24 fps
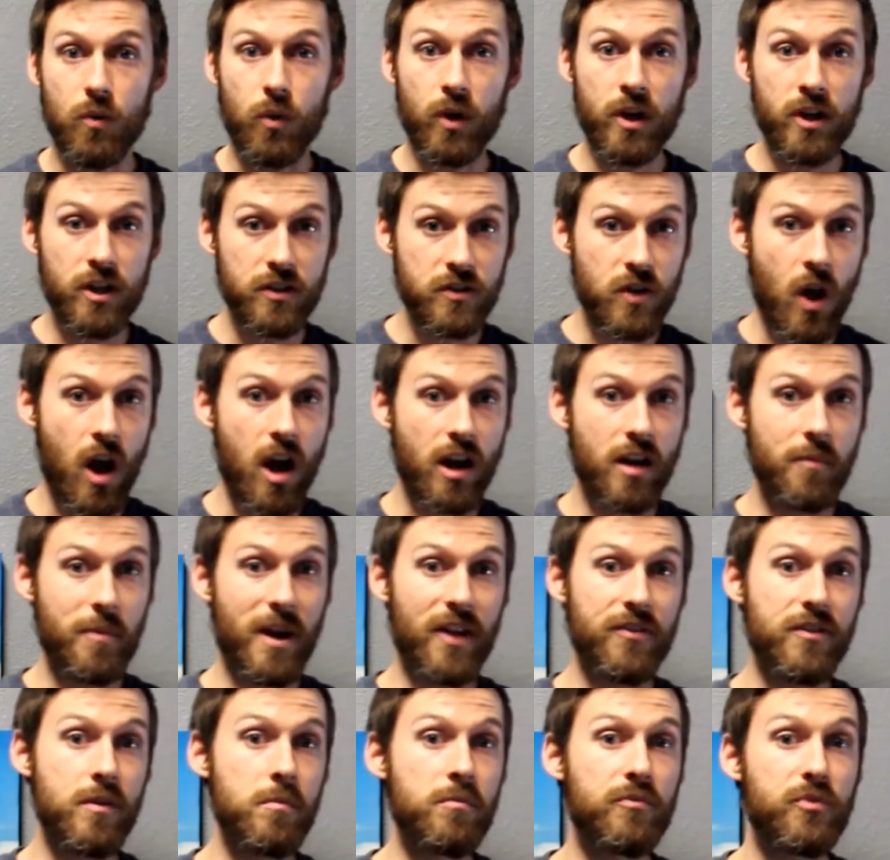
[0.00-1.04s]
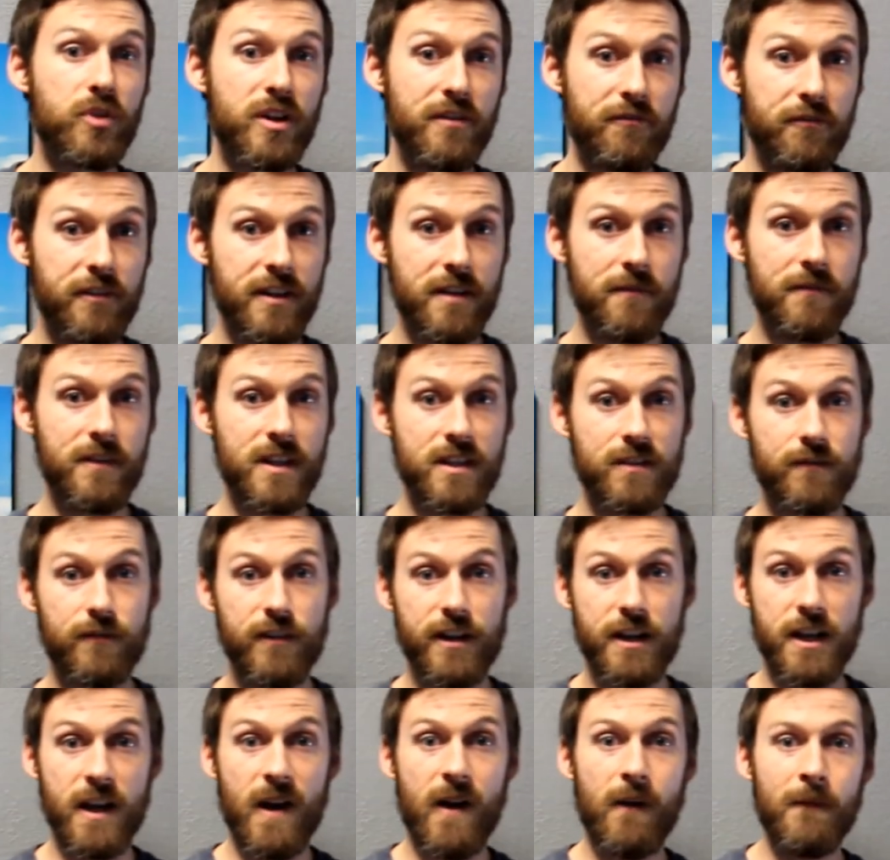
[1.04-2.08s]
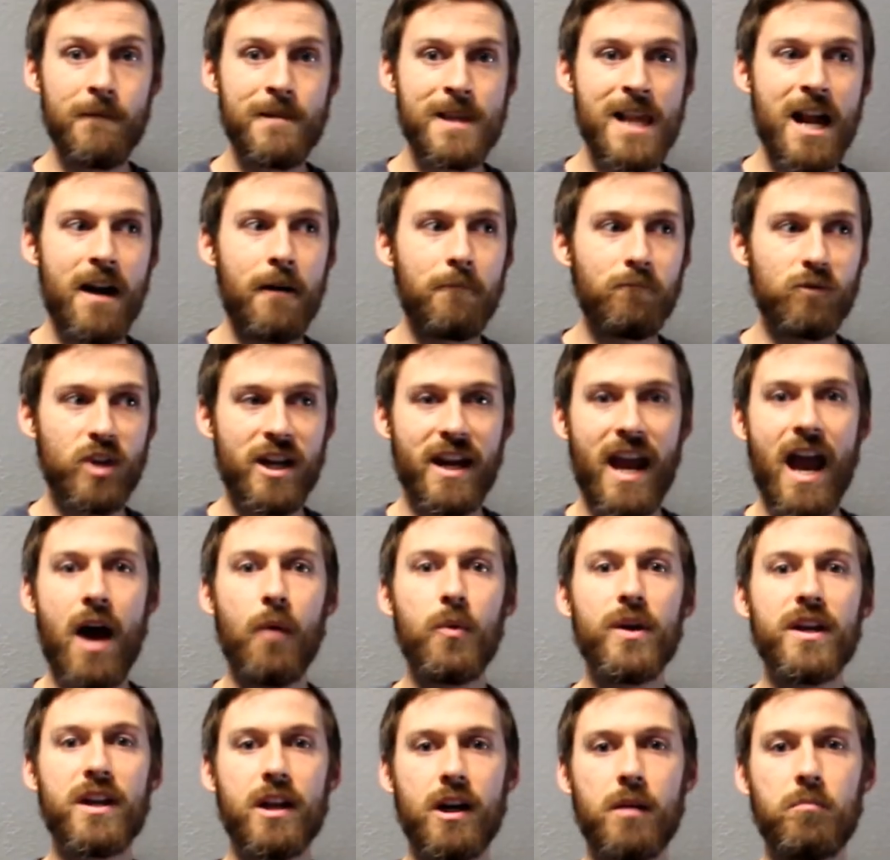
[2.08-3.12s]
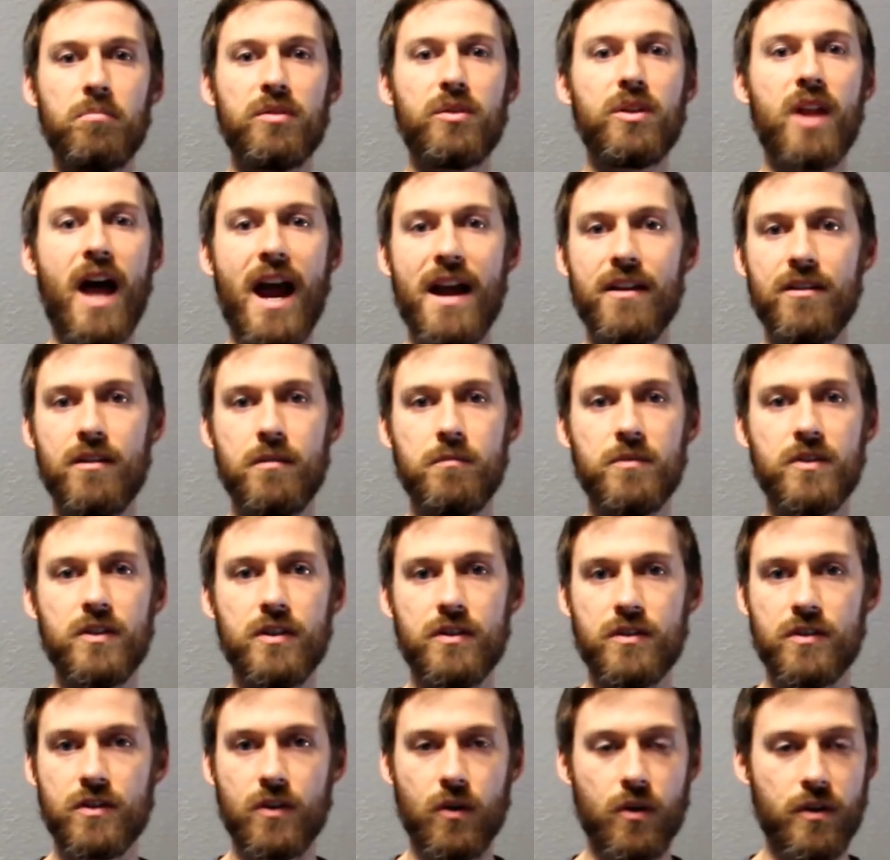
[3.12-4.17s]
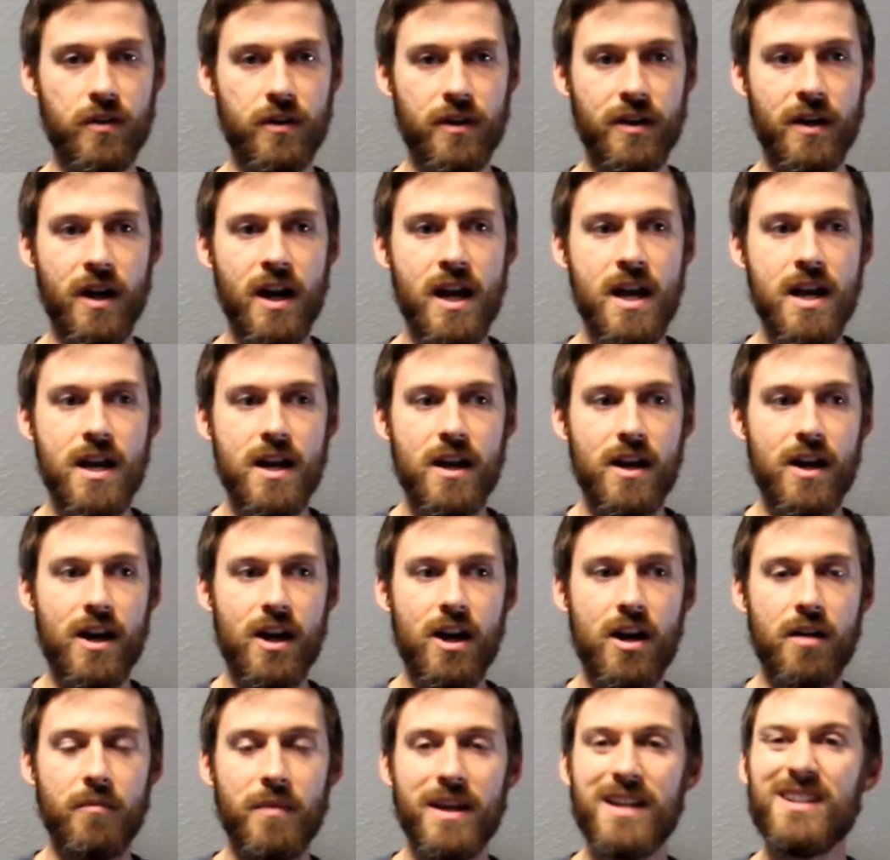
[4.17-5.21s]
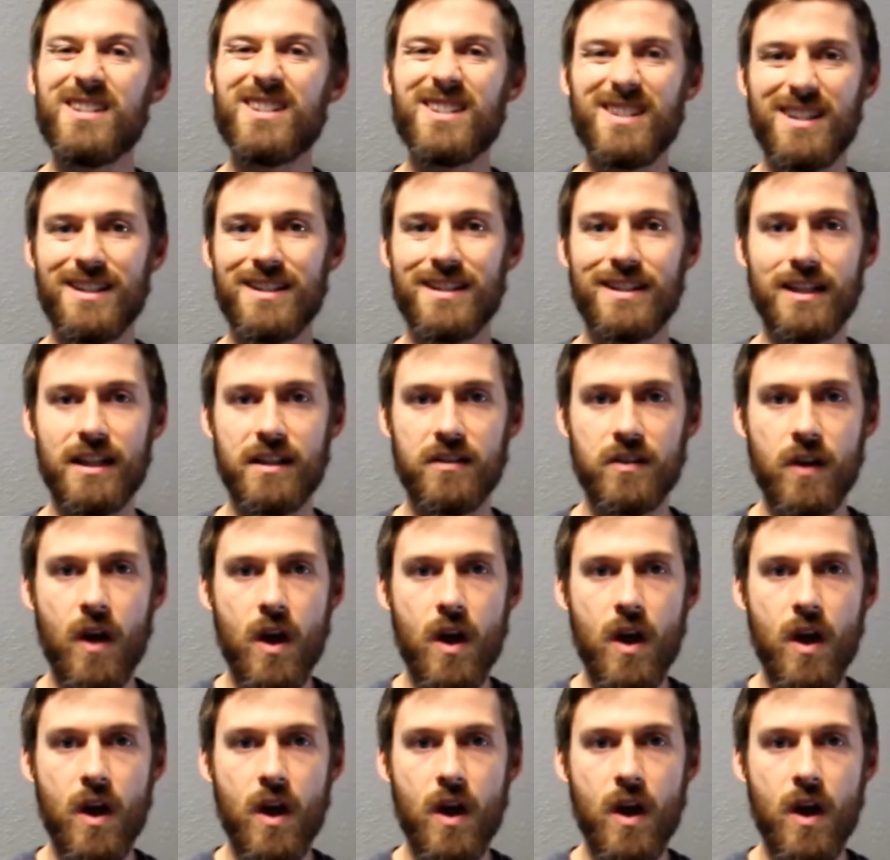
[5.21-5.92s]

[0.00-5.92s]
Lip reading: We're going to talk about them briefly in this video and how we can apply them to certain instances.